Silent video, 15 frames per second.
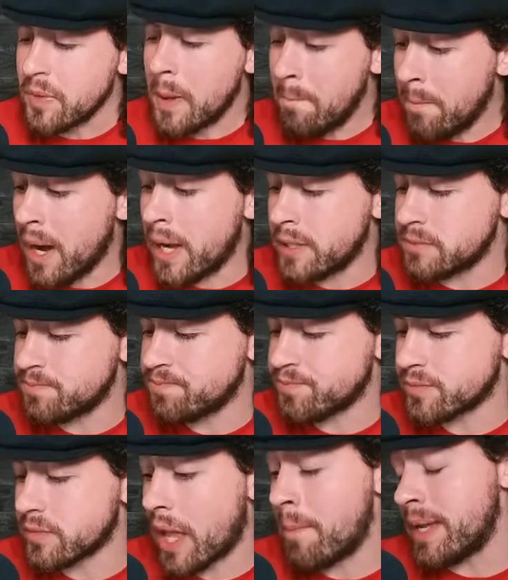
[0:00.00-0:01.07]
But,
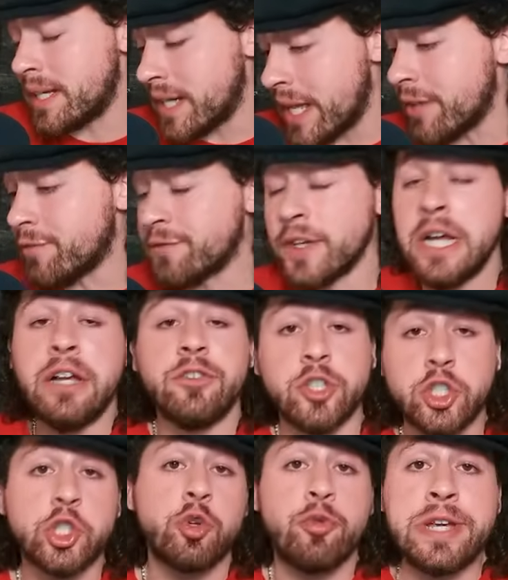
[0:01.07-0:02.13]
I mean, if the
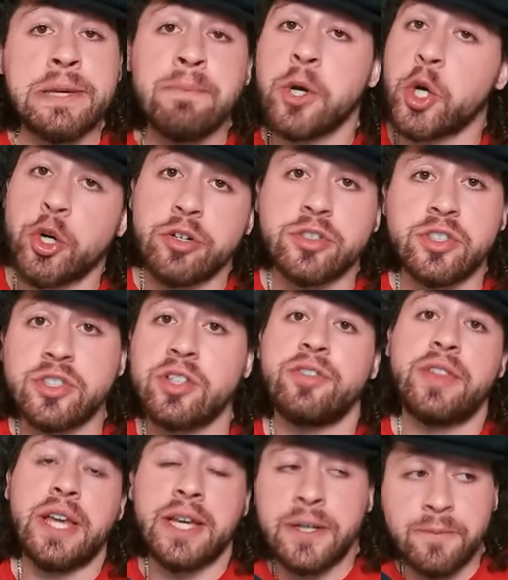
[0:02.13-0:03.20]
scream curse is a
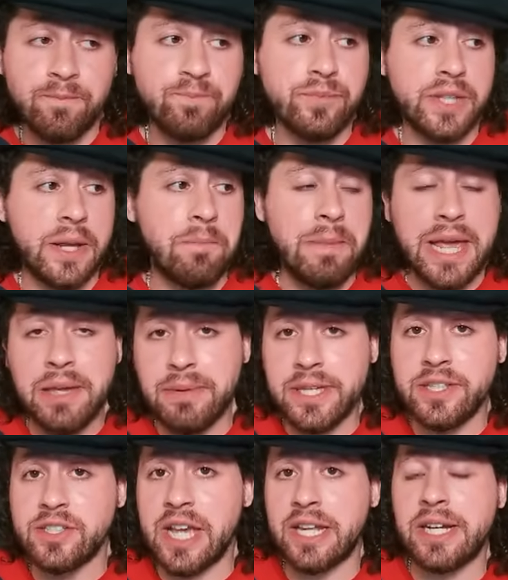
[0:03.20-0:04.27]
thing, then maybe
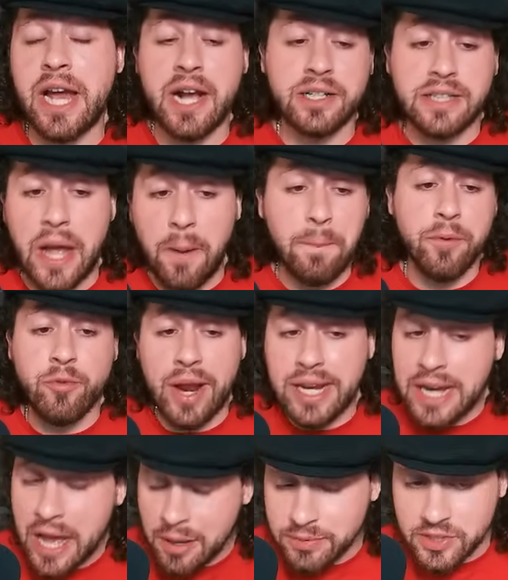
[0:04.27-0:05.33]
he's getting knocked out. But right
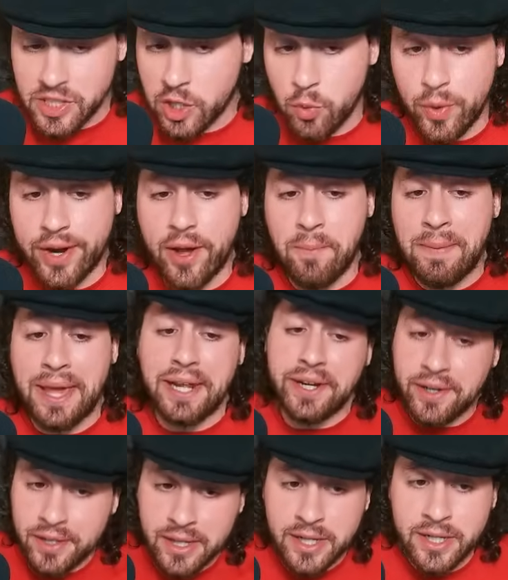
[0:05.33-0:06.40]
now, I'm sticking with
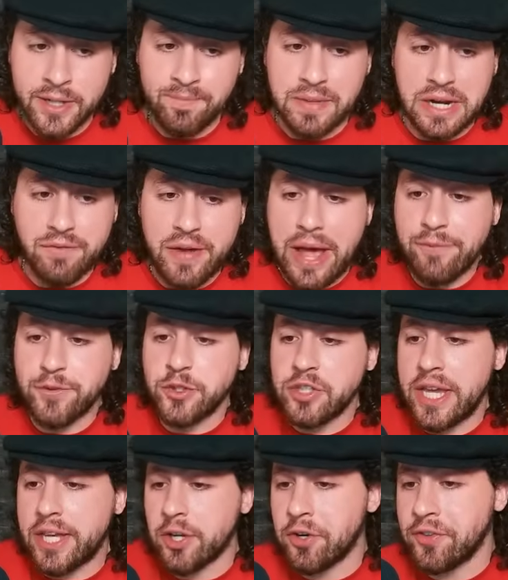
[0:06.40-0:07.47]
Almeida. And if I have to
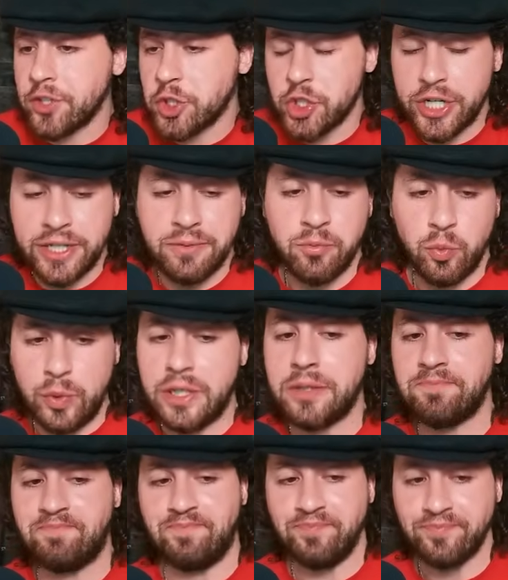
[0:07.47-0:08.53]
take it on the chin, well,